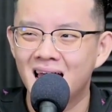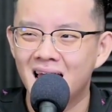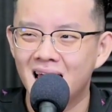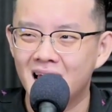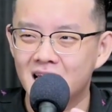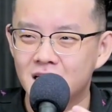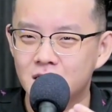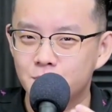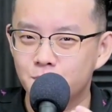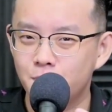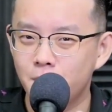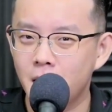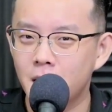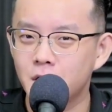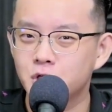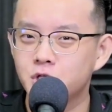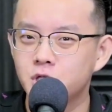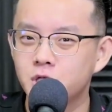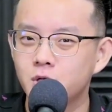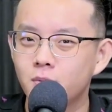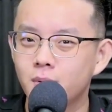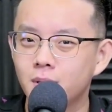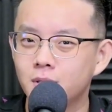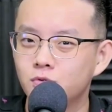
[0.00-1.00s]

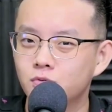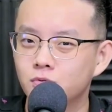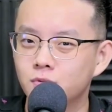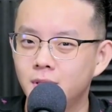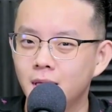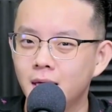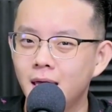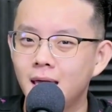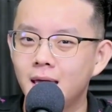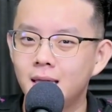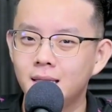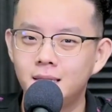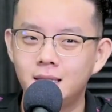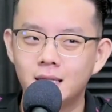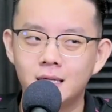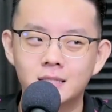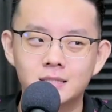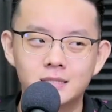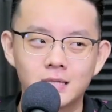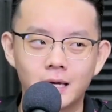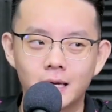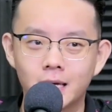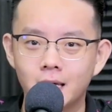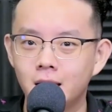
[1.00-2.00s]
especially when today
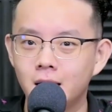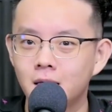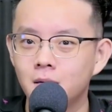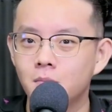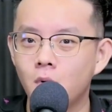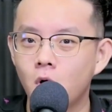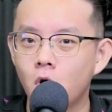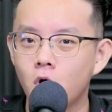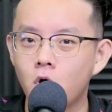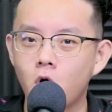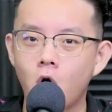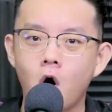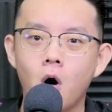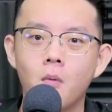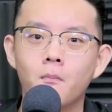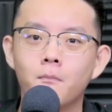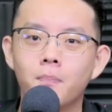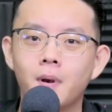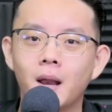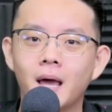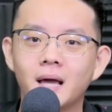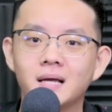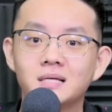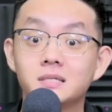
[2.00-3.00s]
things are getting more
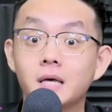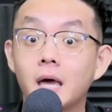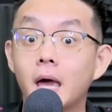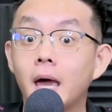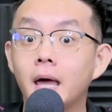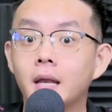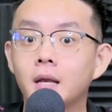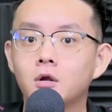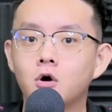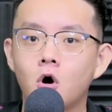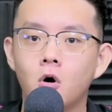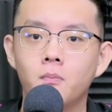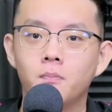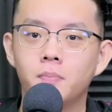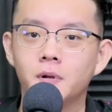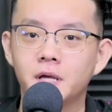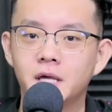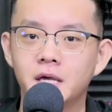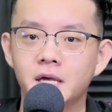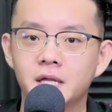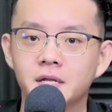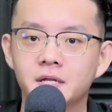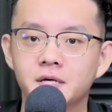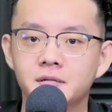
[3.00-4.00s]
complex and
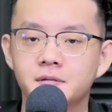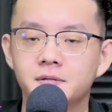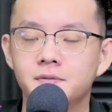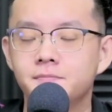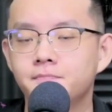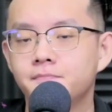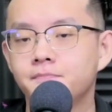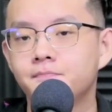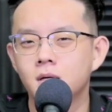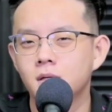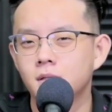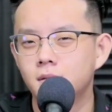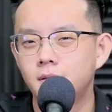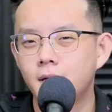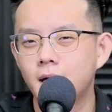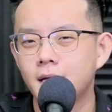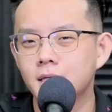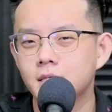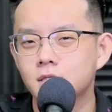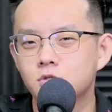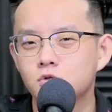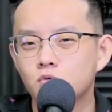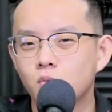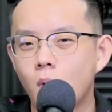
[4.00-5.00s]
complicated.
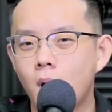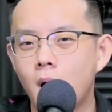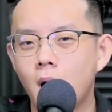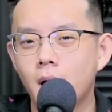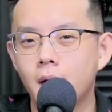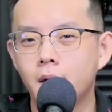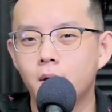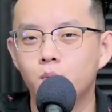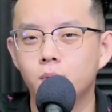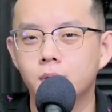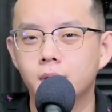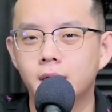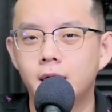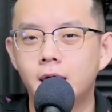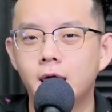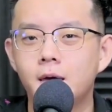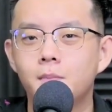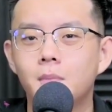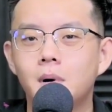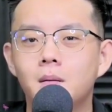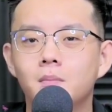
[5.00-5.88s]
That's why we came